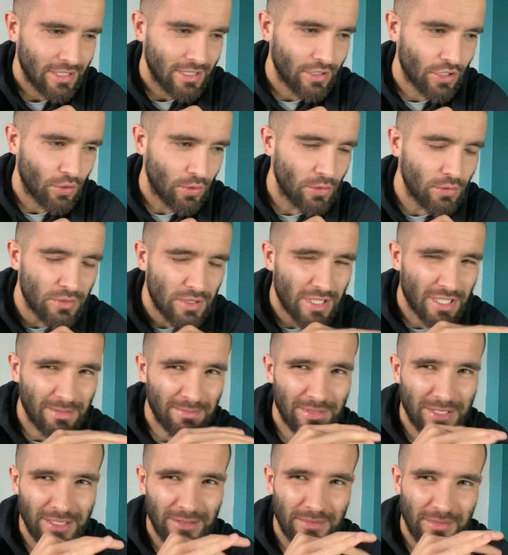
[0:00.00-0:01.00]
quotes
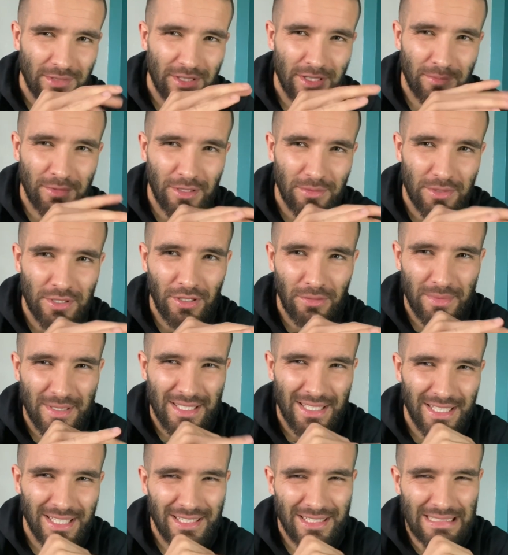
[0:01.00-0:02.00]
sometimes knock me
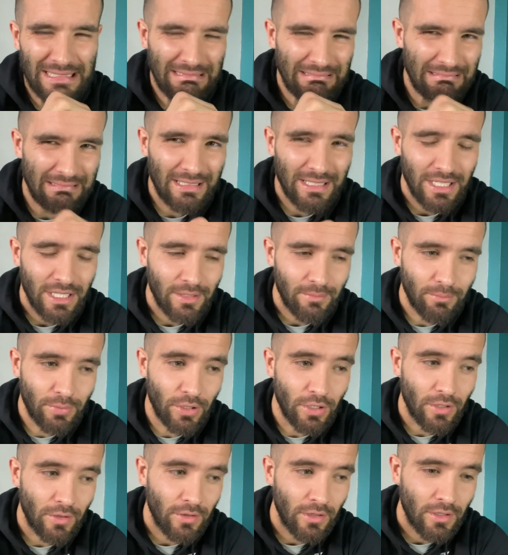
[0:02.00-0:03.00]
sick and stuff,
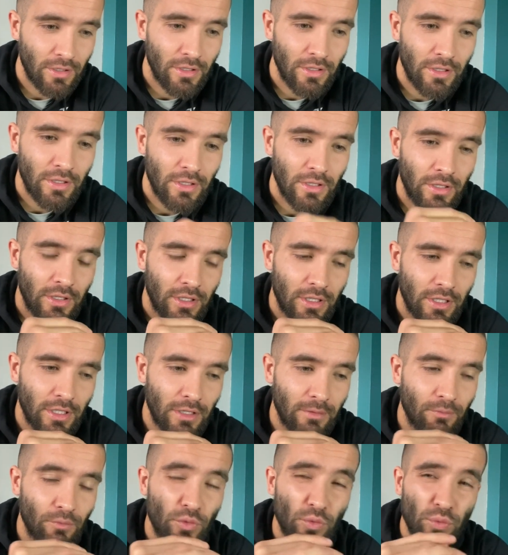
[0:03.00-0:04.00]
but
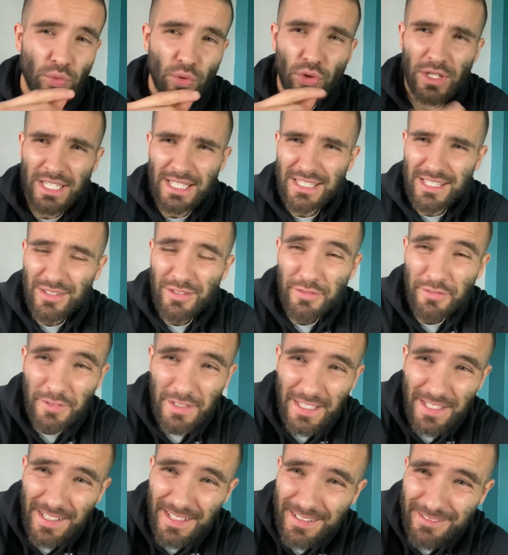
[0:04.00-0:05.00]
walk into the
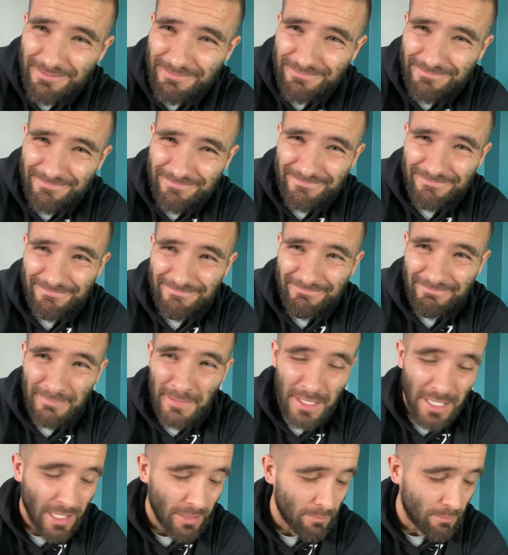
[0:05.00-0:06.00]
fear.
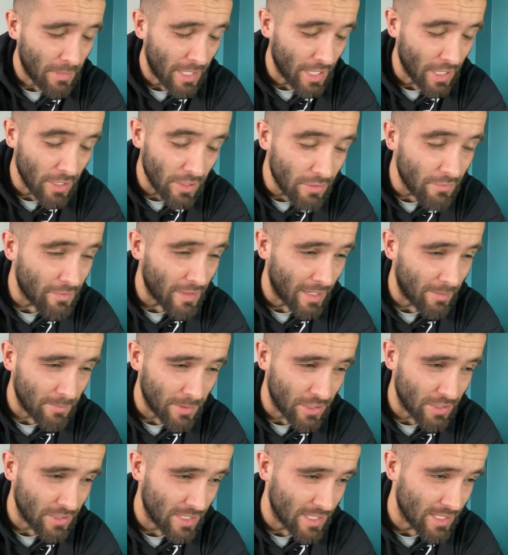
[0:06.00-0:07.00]
And I love that
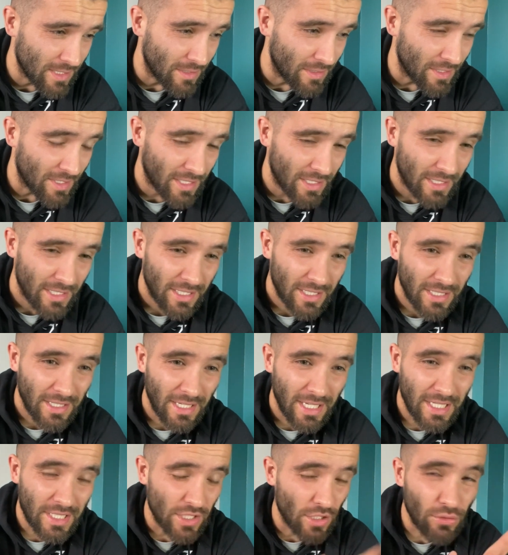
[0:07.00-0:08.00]
because it's like,
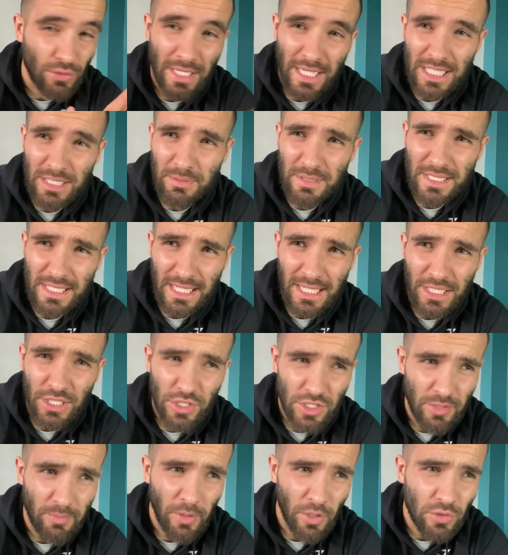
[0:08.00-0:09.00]
it's okay to be scared. You're
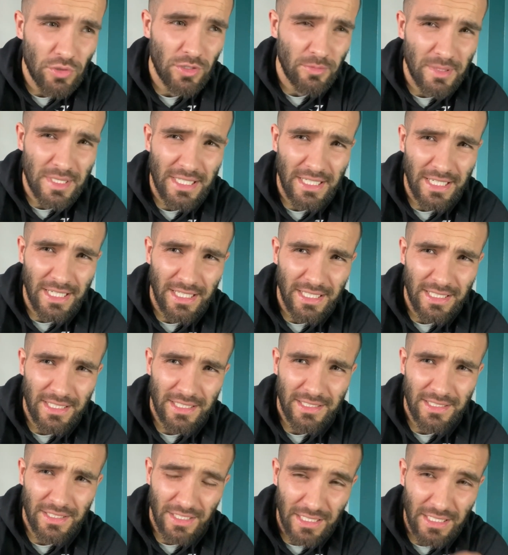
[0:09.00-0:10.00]
supposed to be scared.
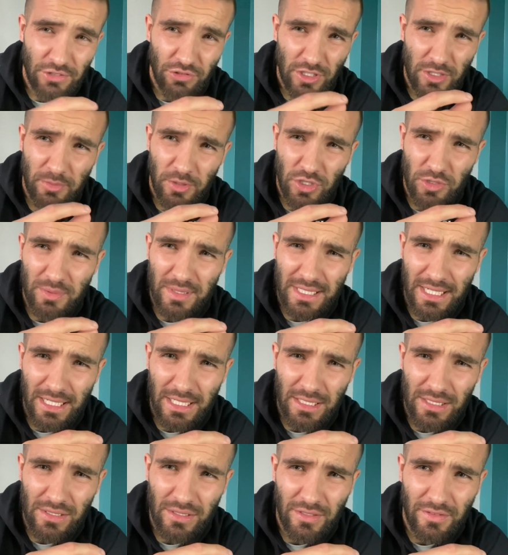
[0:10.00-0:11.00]
You're literally supposed to be scared
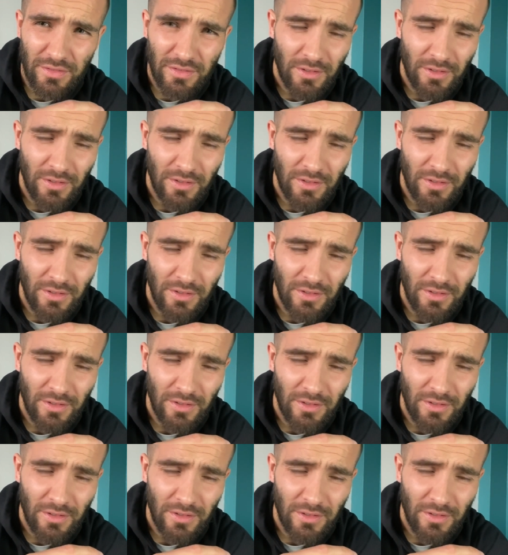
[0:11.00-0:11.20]
of stuff,